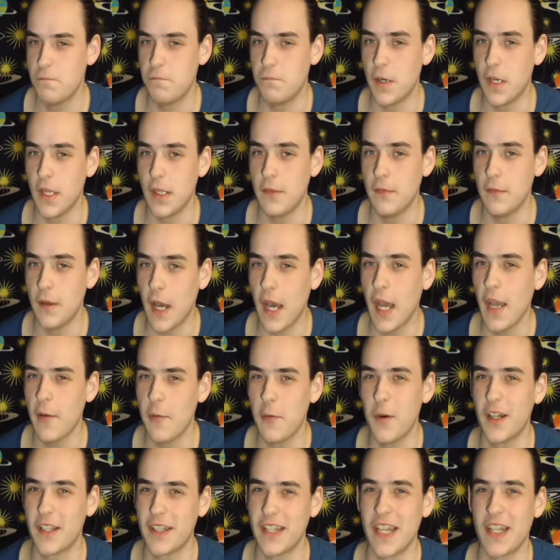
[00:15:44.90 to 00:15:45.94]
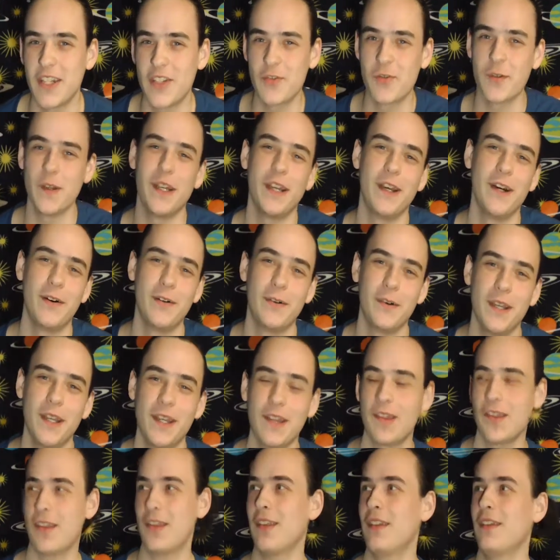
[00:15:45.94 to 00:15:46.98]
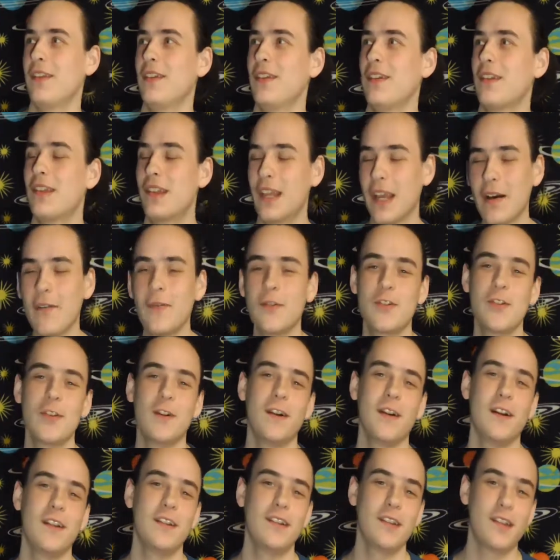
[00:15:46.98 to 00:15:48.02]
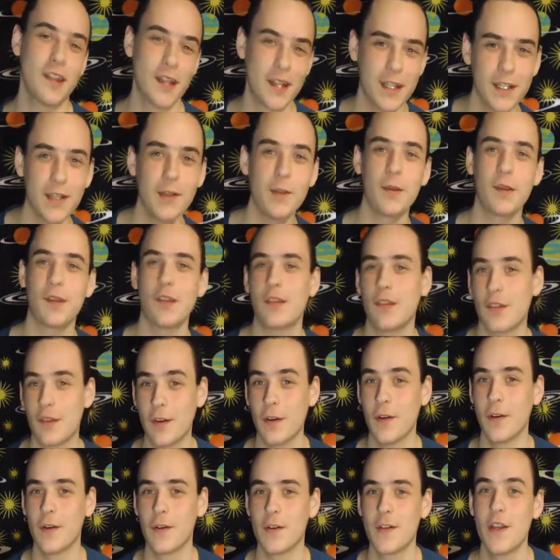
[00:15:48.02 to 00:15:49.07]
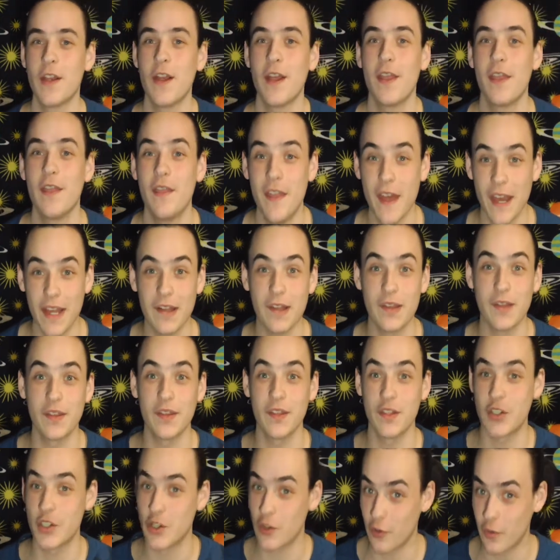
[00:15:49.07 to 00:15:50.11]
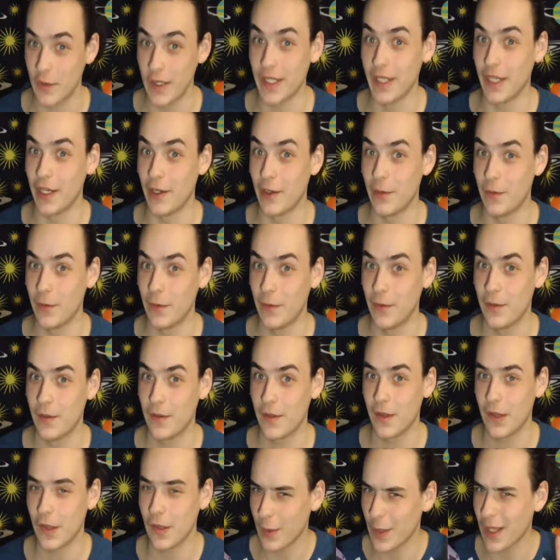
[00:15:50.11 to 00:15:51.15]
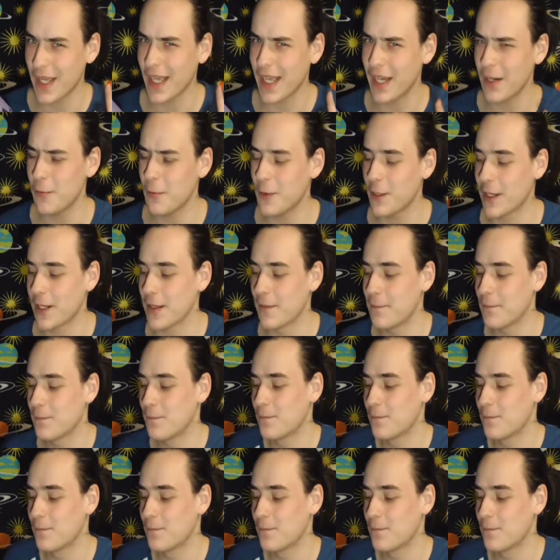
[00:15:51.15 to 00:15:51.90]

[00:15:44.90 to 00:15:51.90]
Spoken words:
But I want that trio. It's Galvatron, Cyclonus, and Scourge. That's the trio. So I kind of want it.